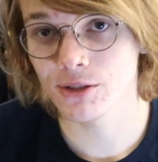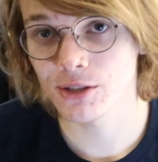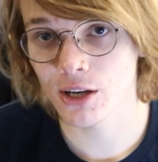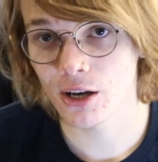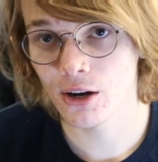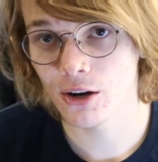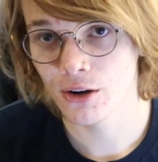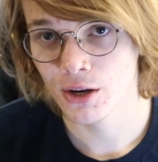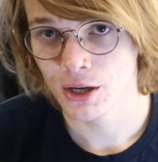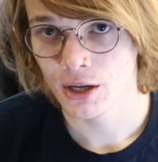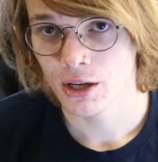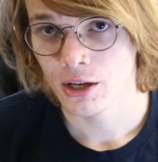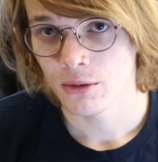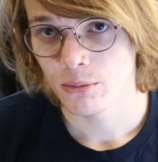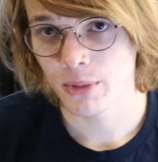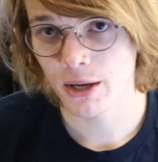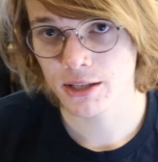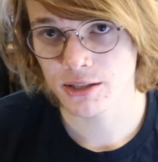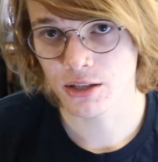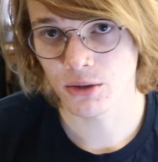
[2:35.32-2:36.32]
so
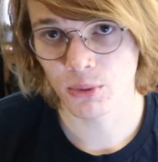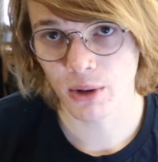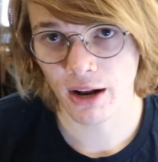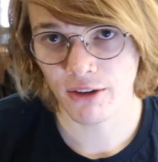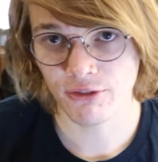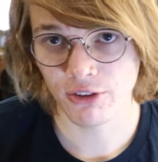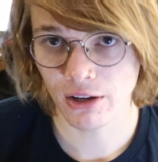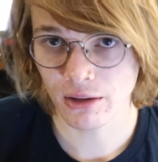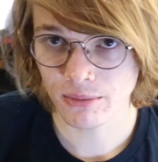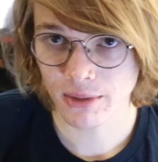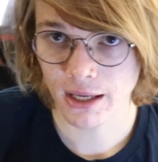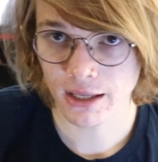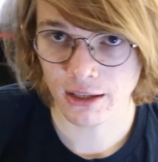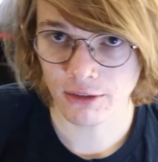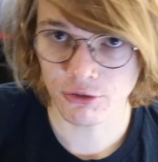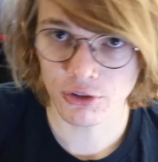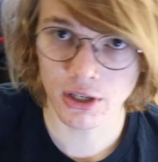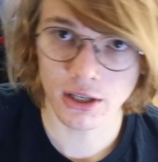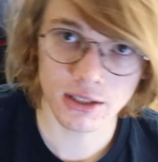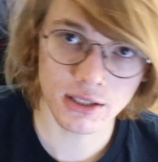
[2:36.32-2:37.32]
based on what I filmed, like
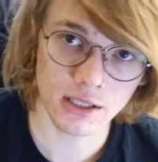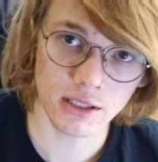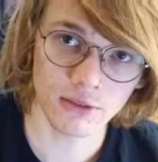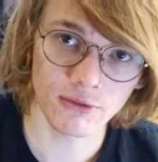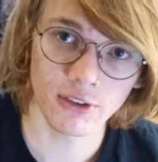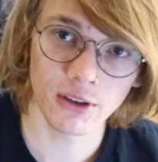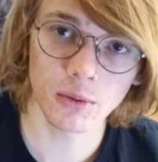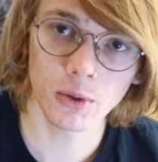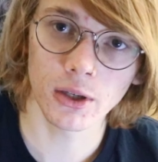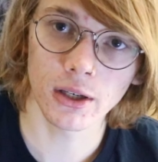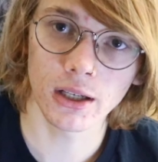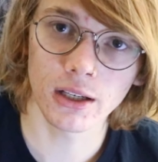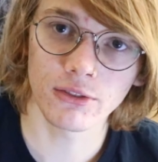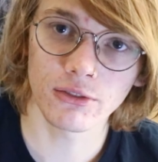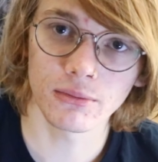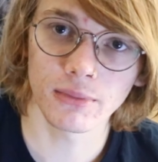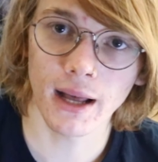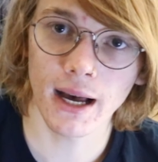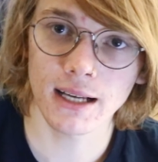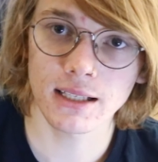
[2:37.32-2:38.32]
if you notice any film quality
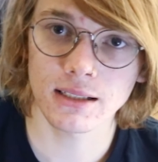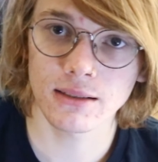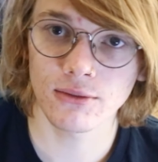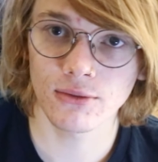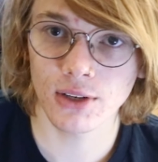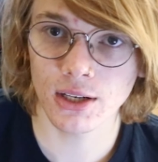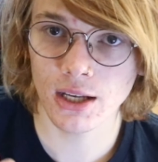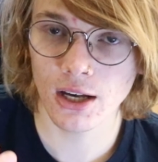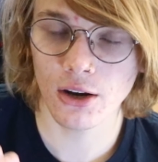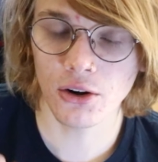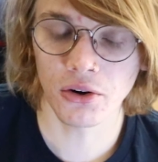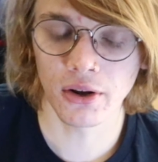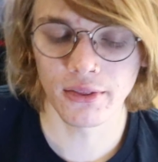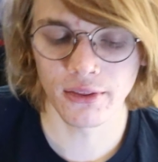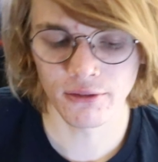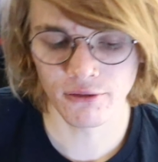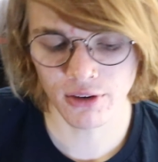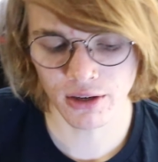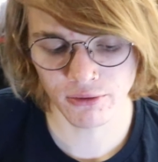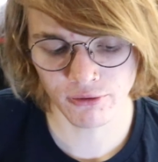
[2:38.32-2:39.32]
from last video
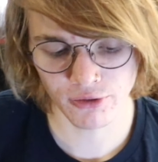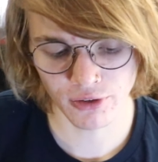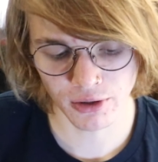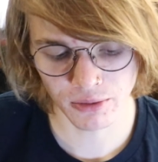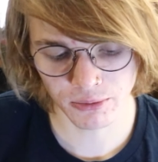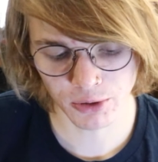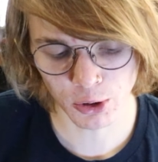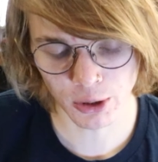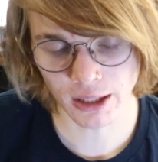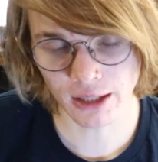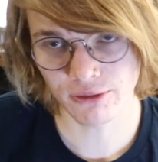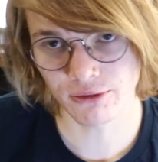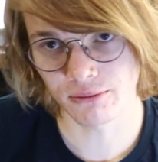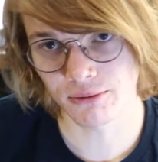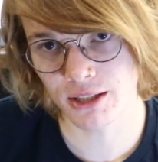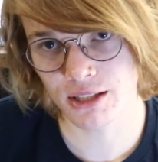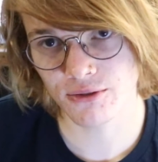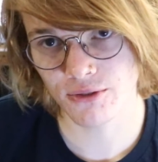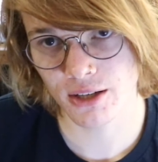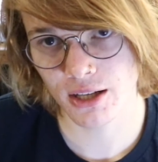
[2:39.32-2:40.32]
and the film quality from
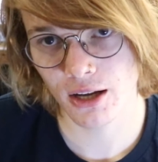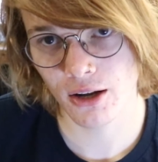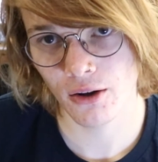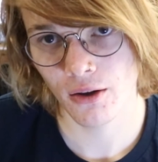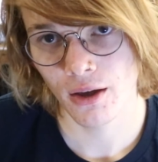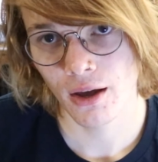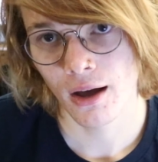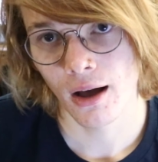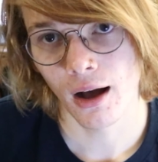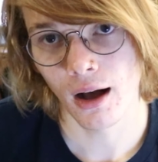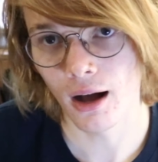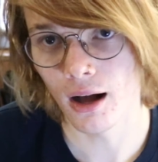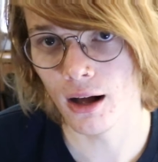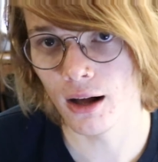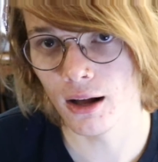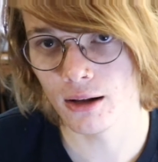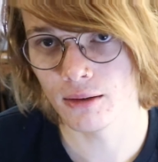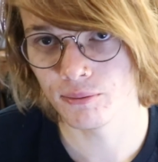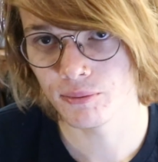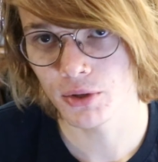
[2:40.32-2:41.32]
this video,
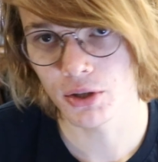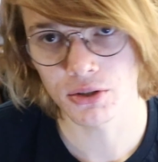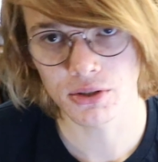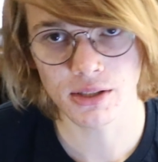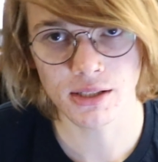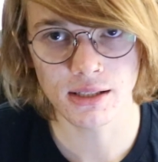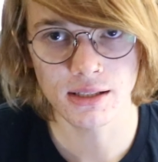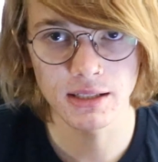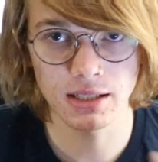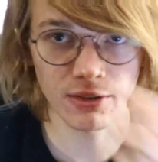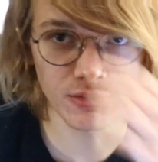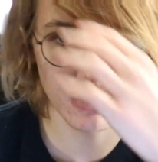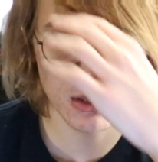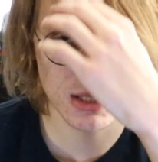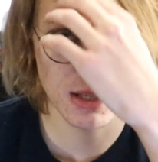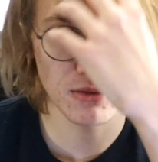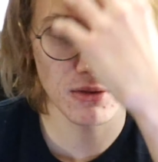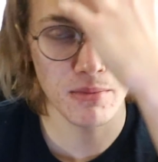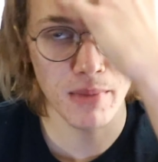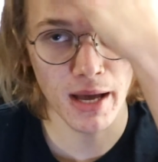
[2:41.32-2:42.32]
you'll see the
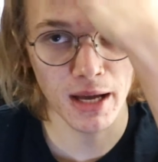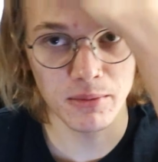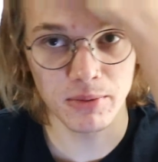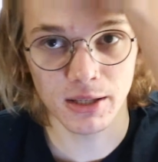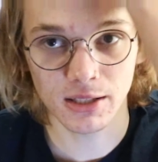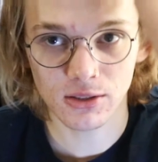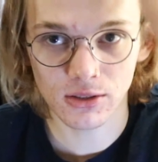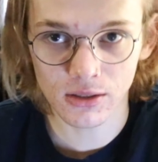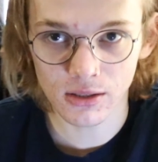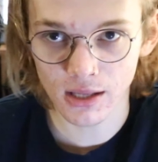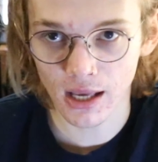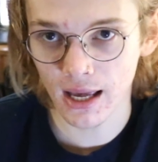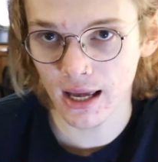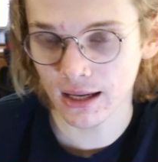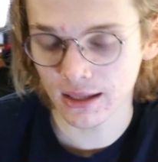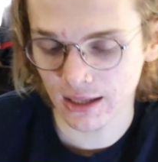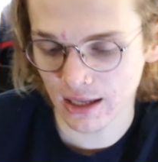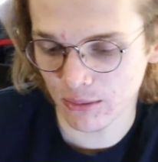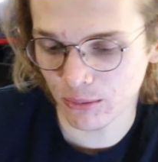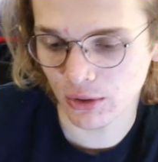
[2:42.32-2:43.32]
difference of the megapixels
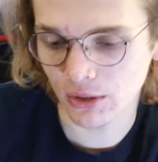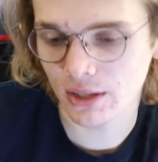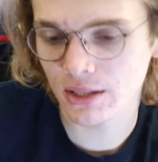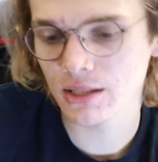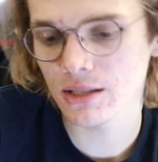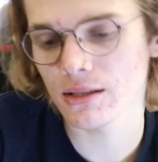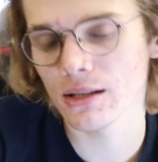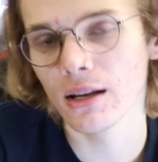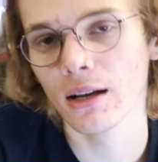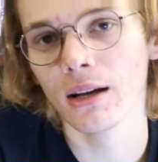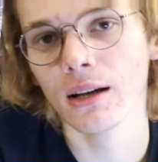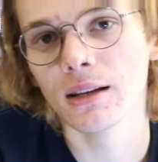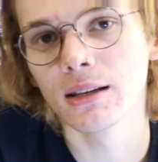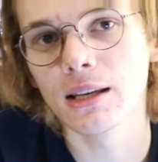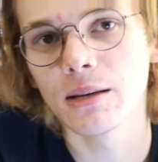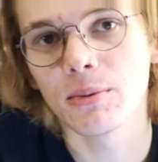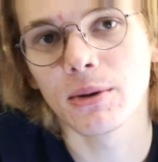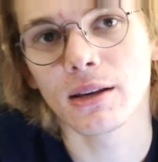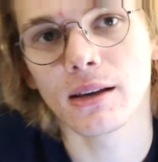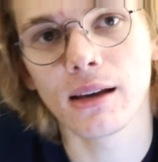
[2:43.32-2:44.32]
and camera lenses,
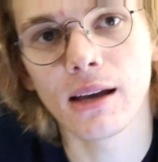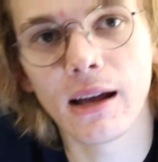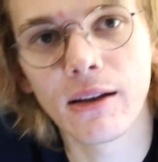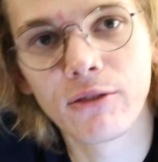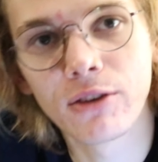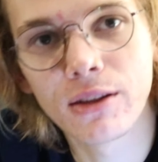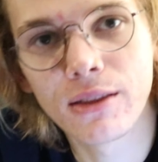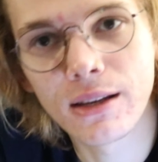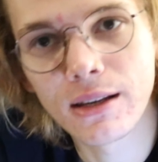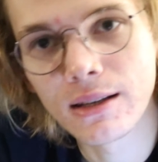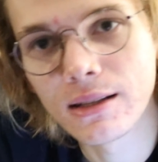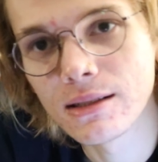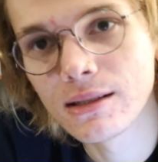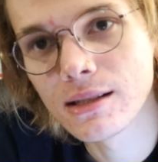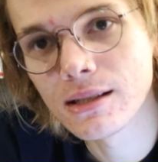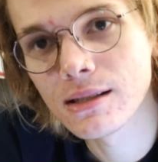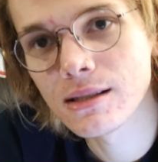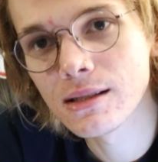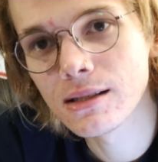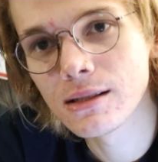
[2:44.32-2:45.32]
keeping everything
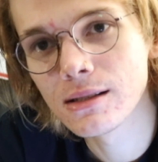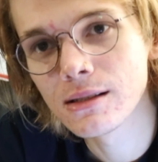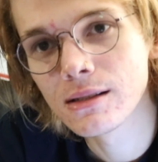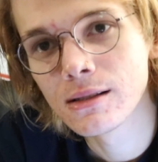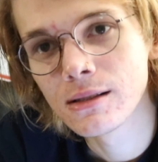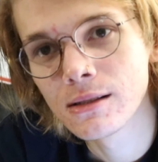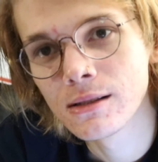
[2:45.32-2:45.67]
consistent.